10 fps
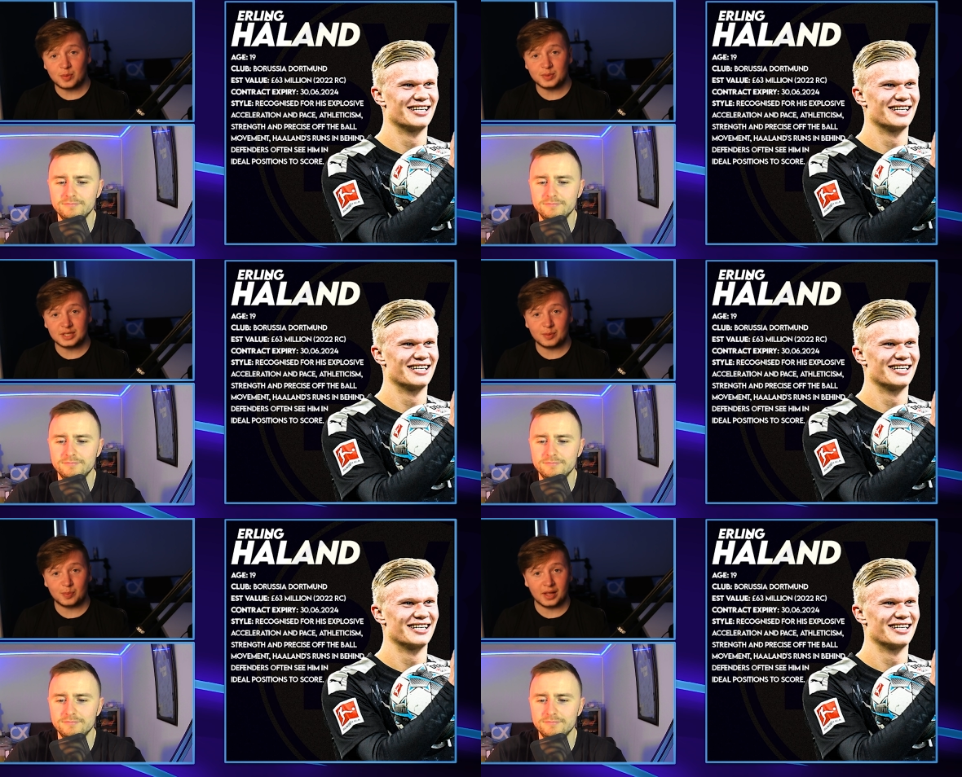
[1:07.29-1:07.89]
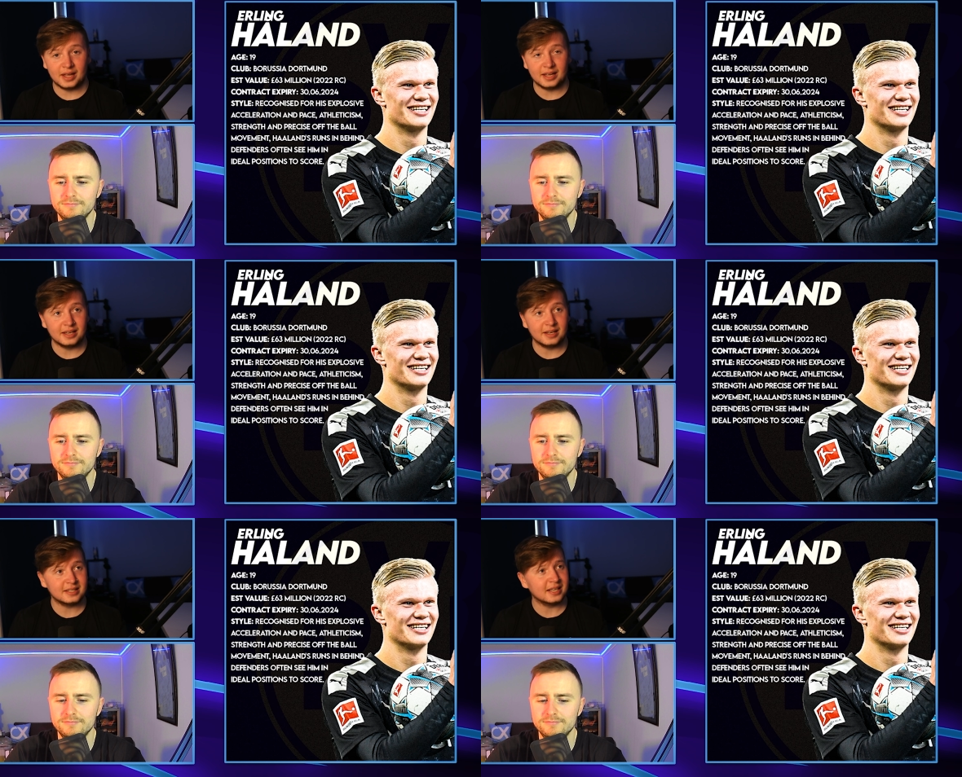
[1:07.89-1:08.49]
Speaker 1: comes into play.
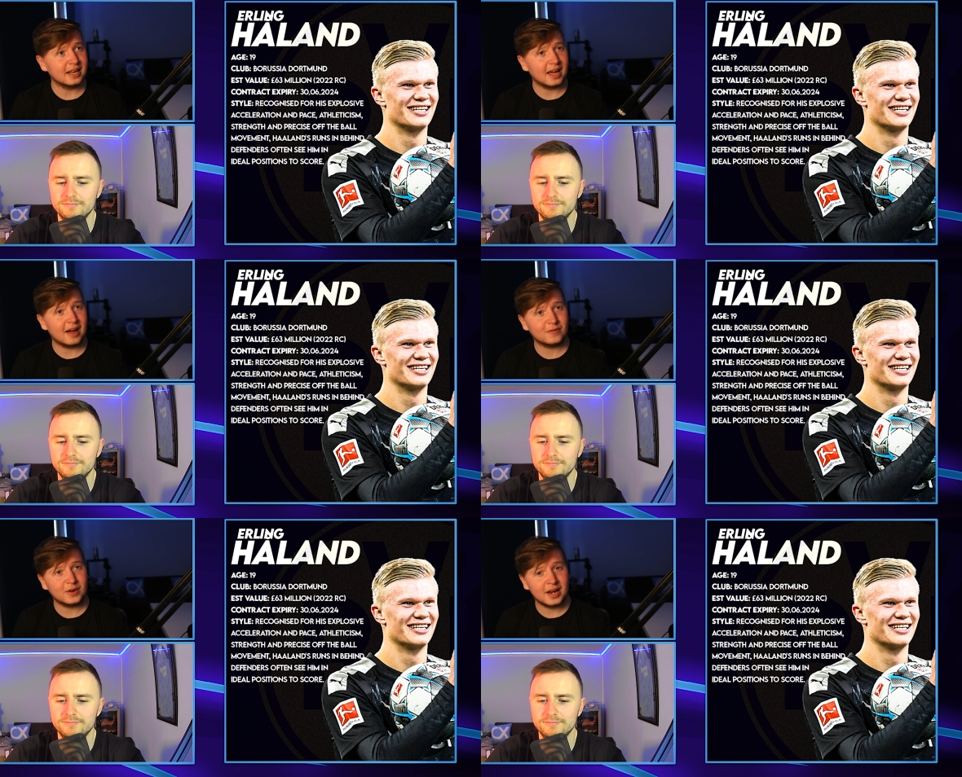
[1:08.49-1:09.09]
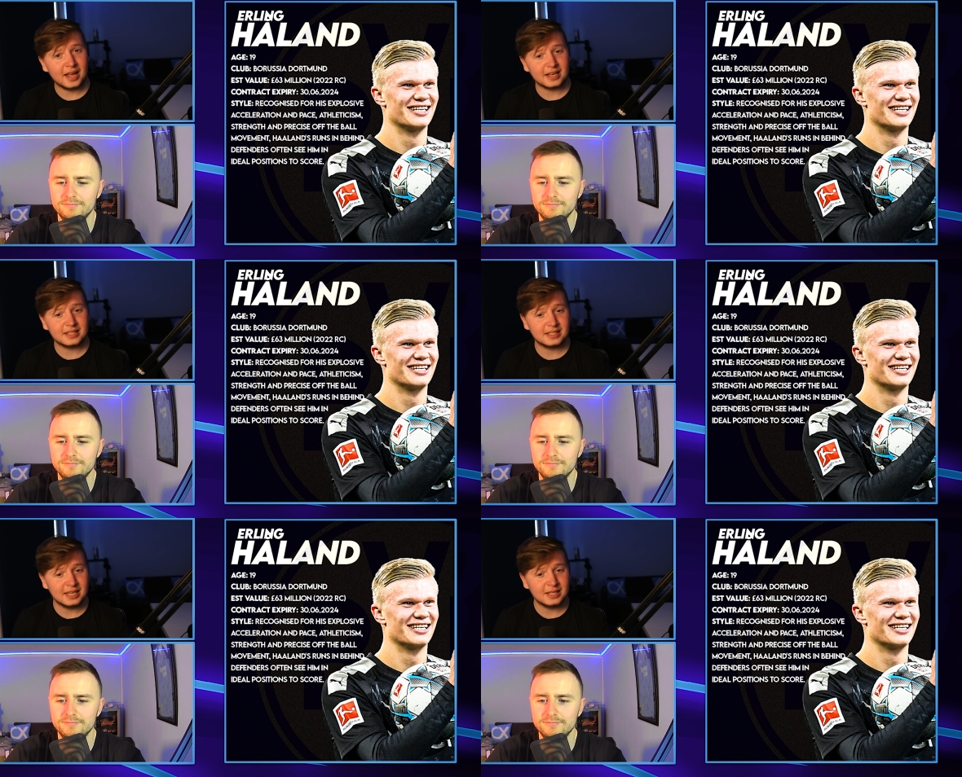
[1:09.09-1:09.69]
Is it after
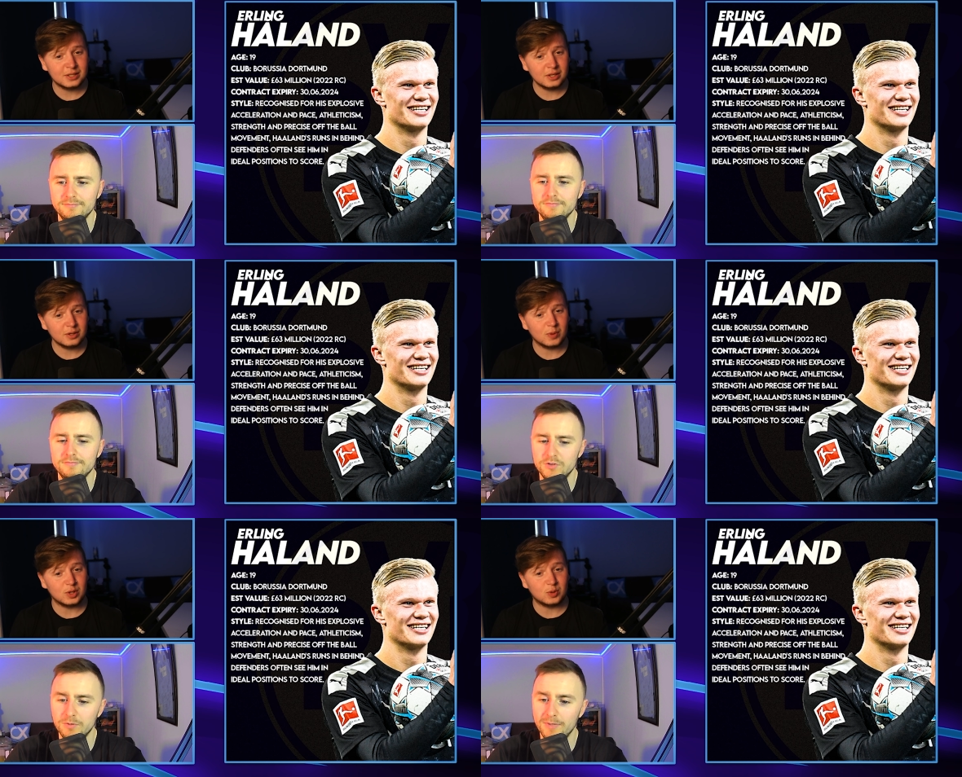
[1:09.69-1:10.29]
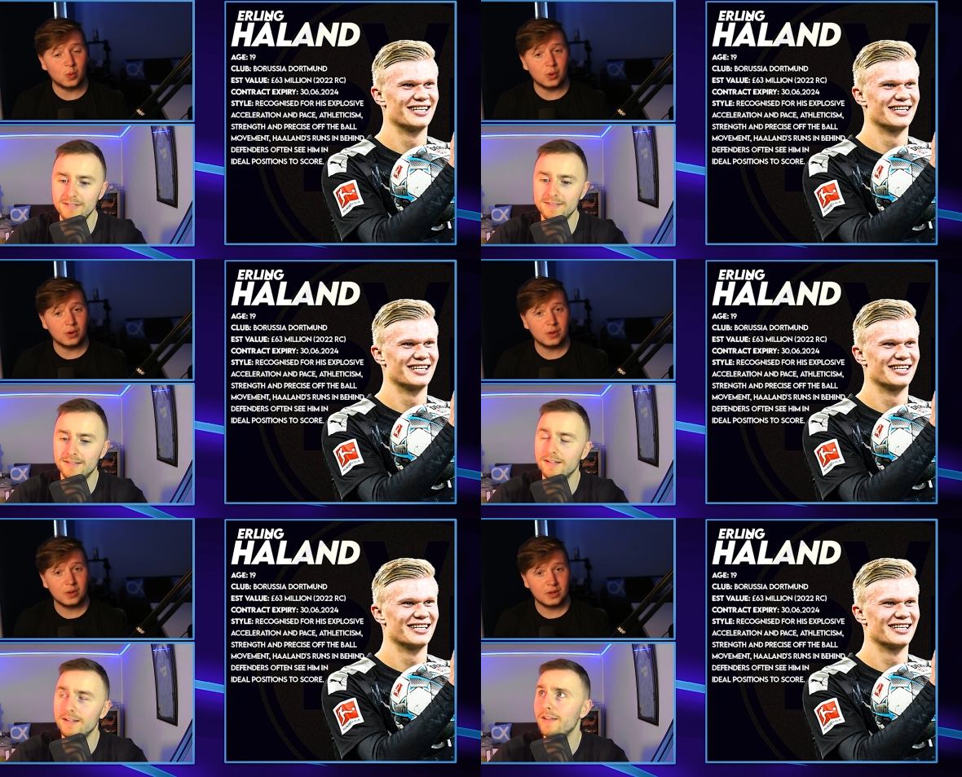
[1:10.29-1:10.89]
next season? so
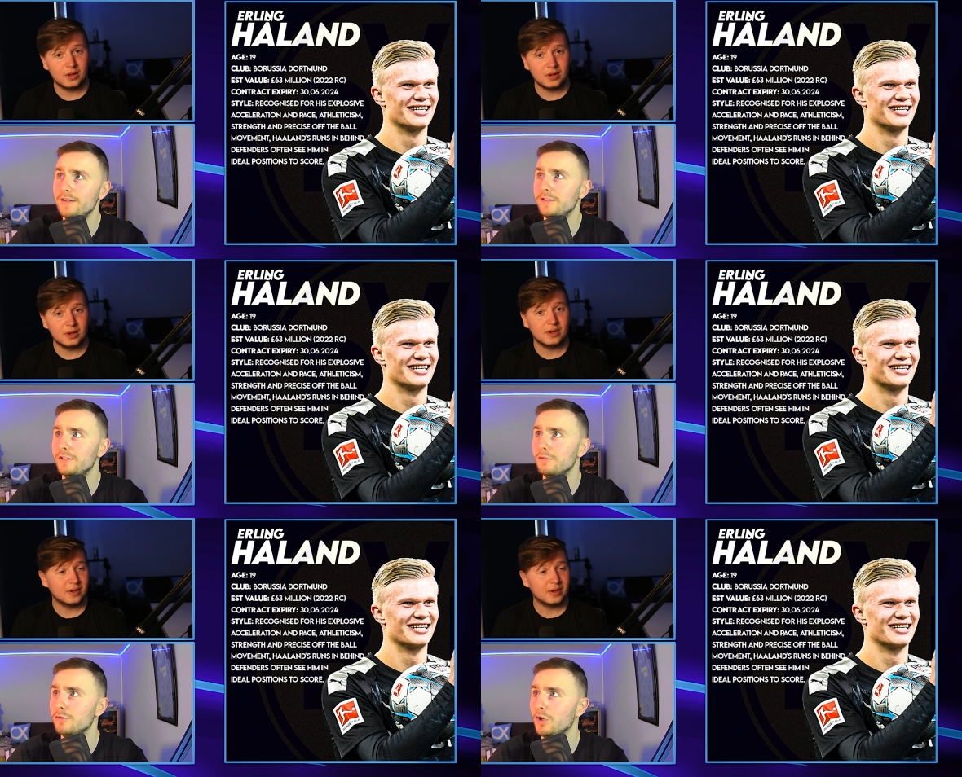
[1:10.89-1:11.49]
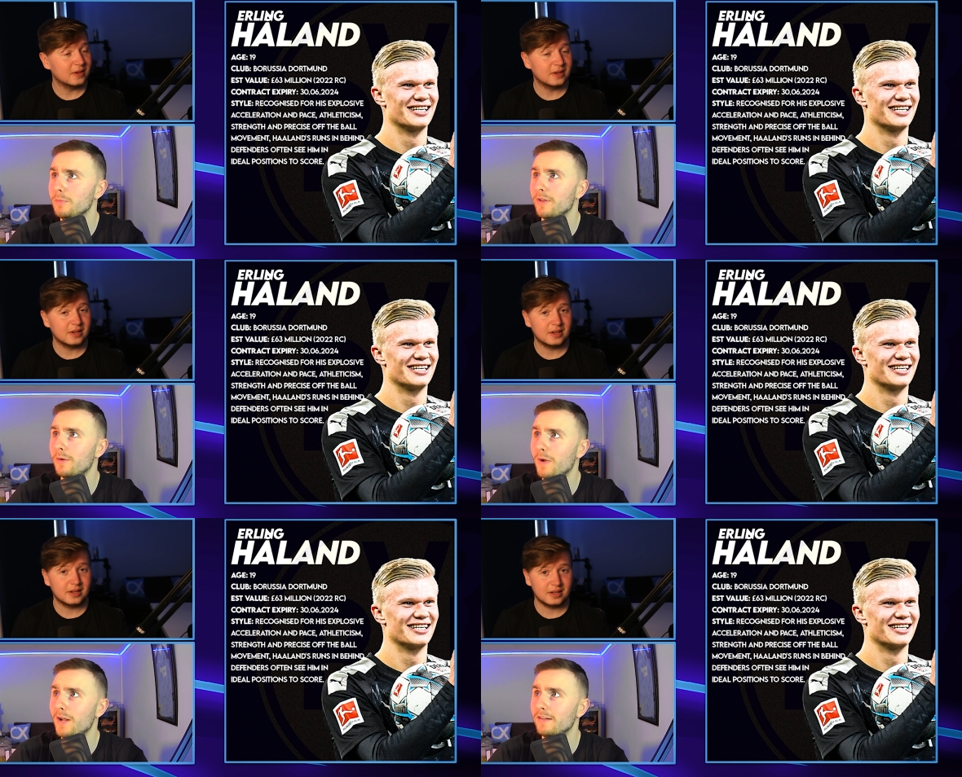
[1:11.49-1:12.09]
basically,
Speaker 2: yeah, this is the rumor
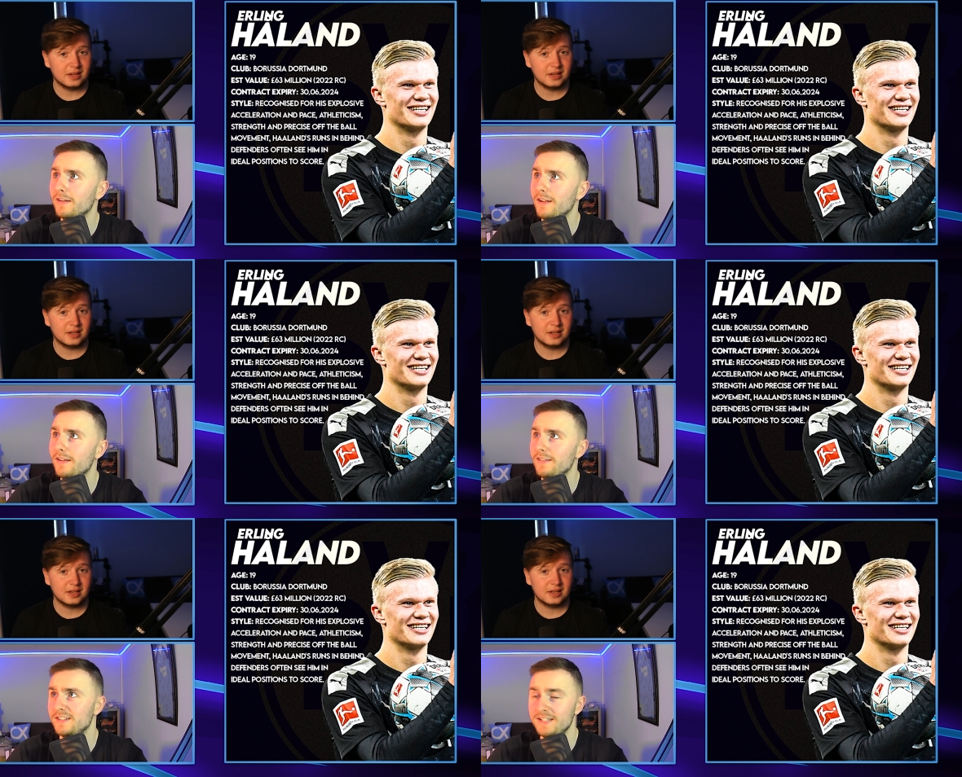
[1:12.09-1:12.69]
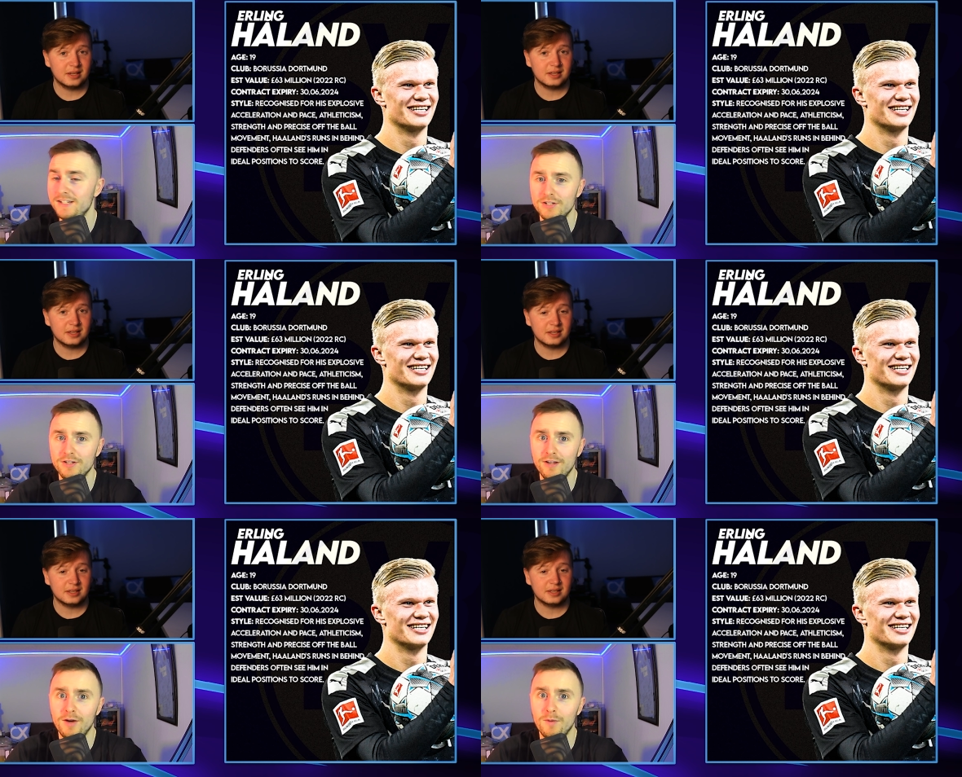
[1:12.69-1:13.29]
that when the
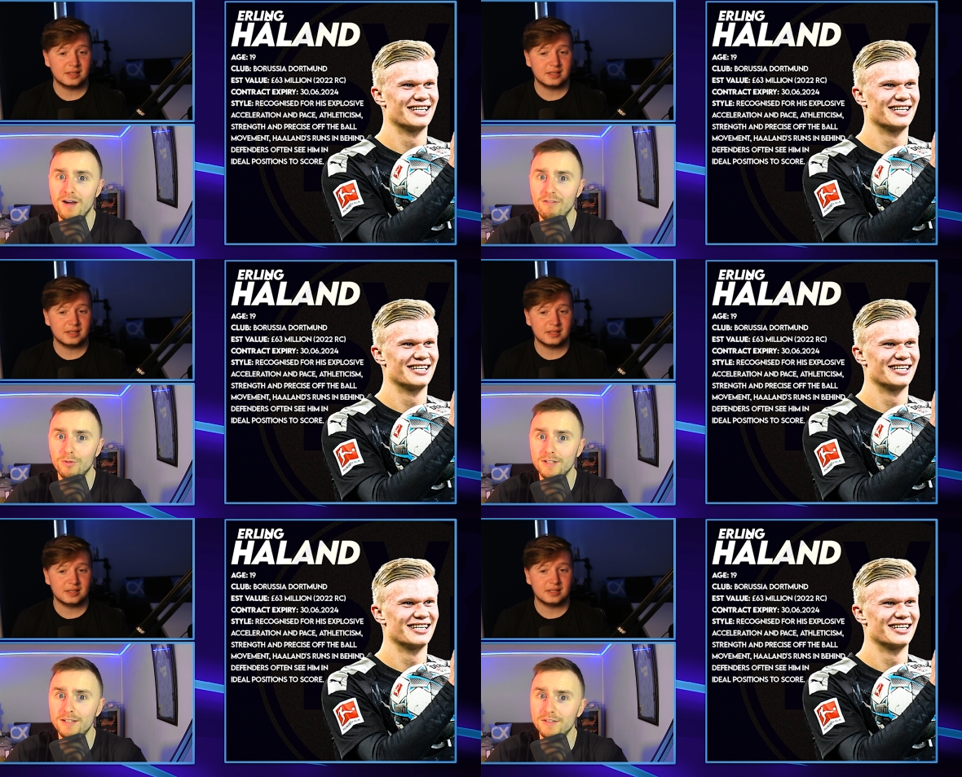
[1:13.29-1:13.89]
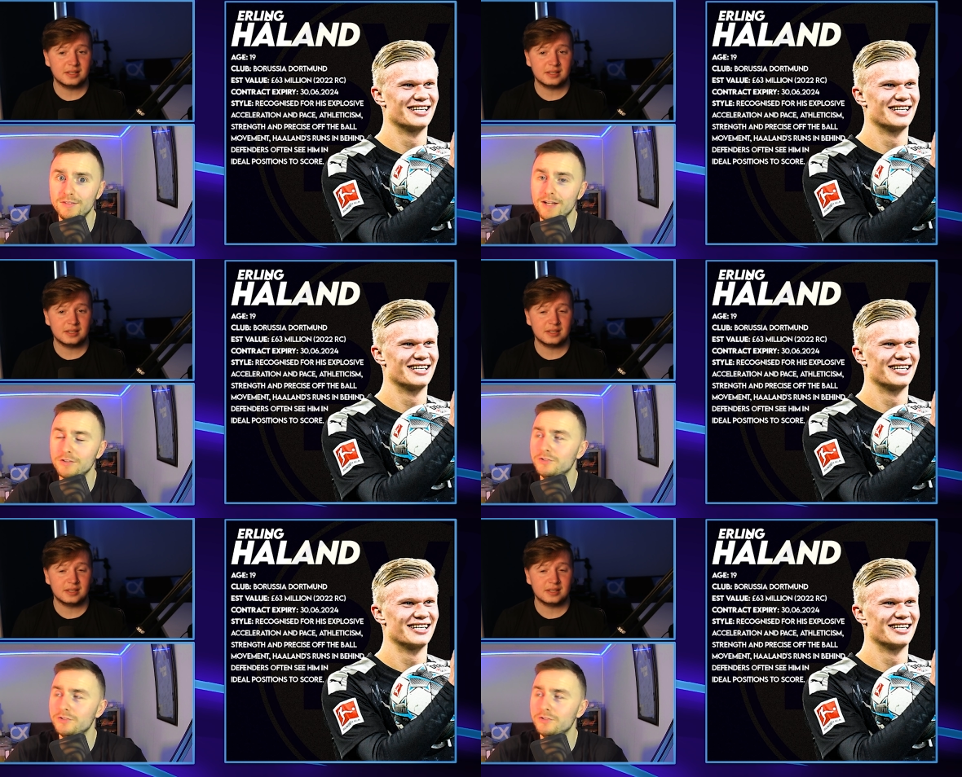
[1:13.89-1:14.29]
season that Aguero leaves that